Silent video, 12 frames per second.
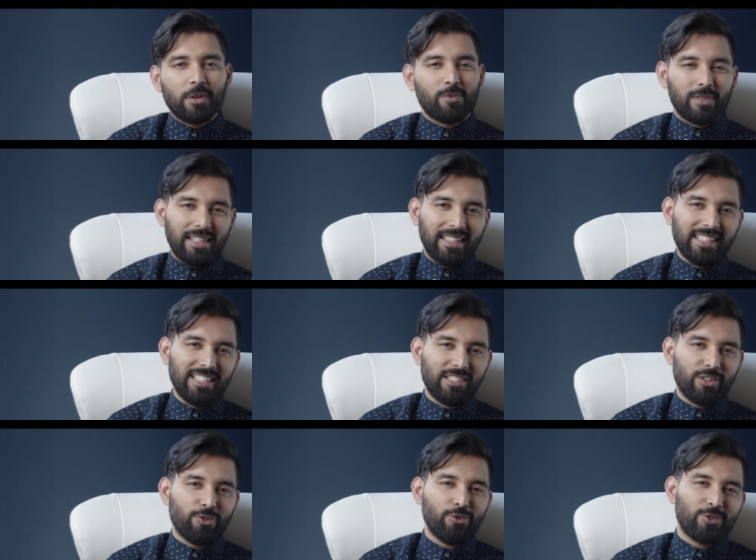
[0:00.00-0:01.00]
will lead
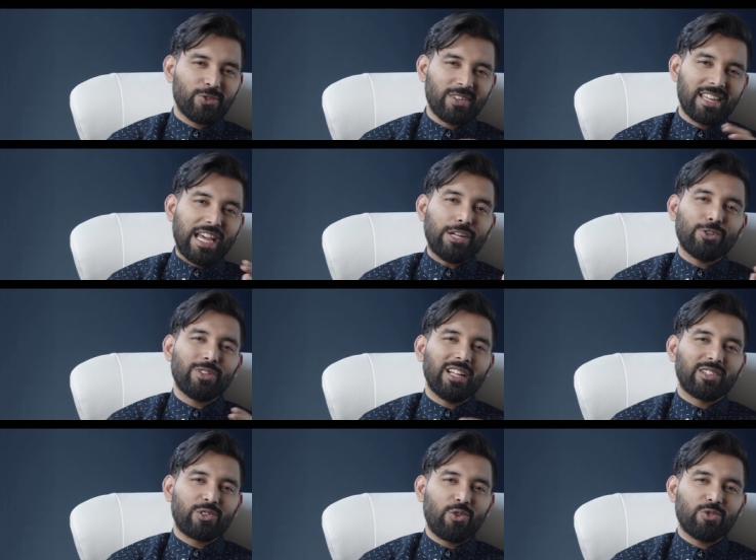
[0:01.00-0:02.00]
you to get to
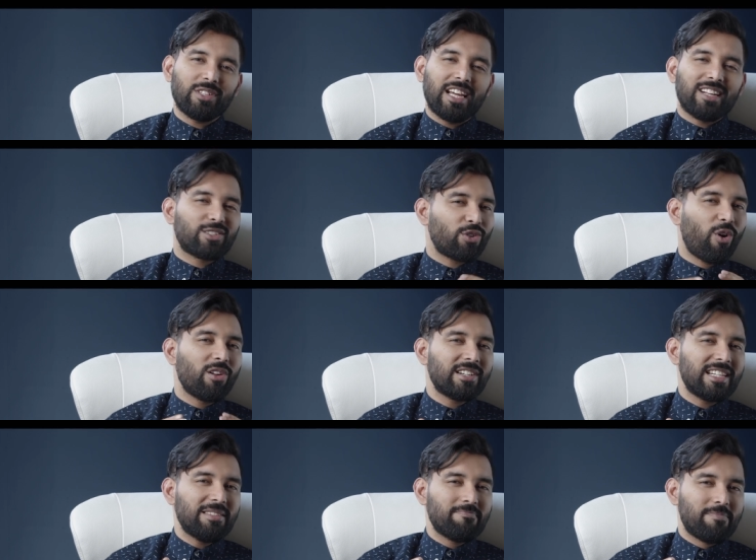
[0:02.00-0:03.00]
that road that is
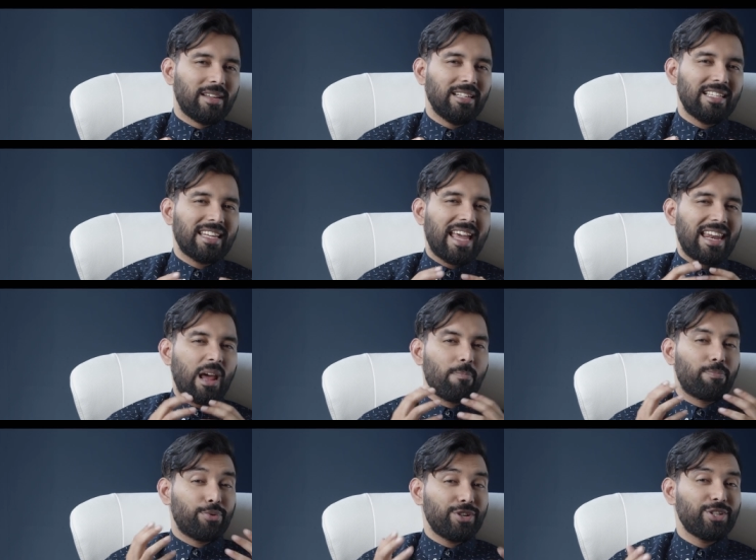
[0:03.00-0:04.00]
already built and
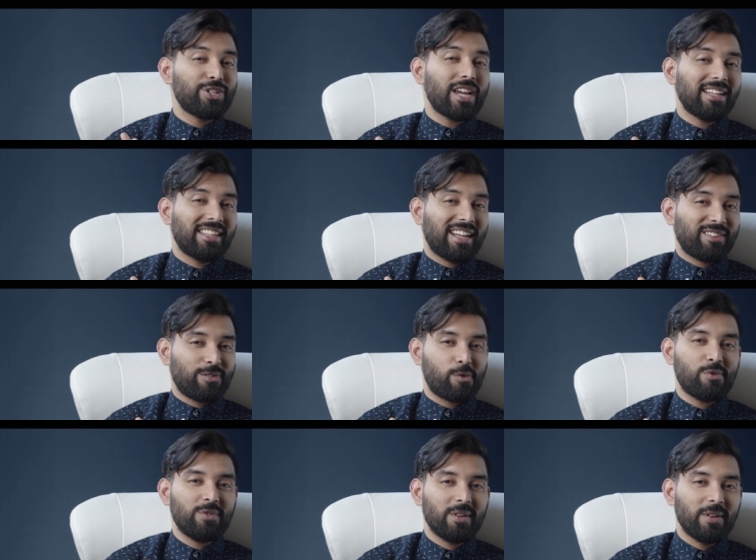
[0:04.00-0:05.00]
appreciate that
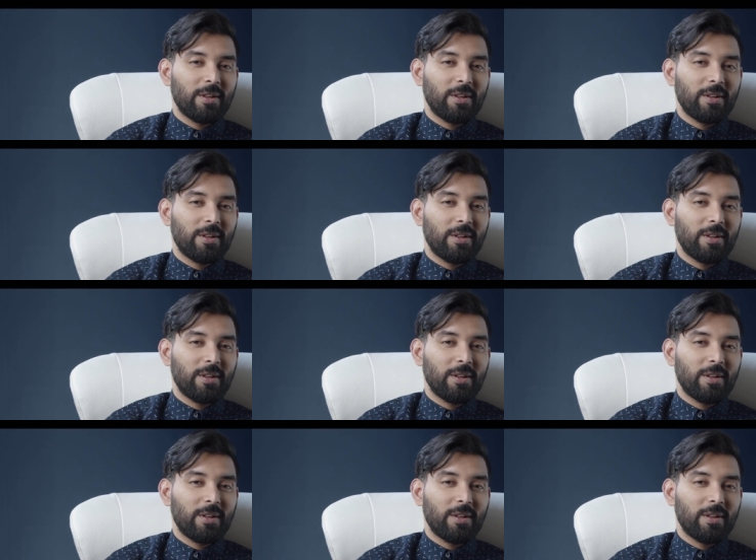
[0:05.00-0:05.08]
road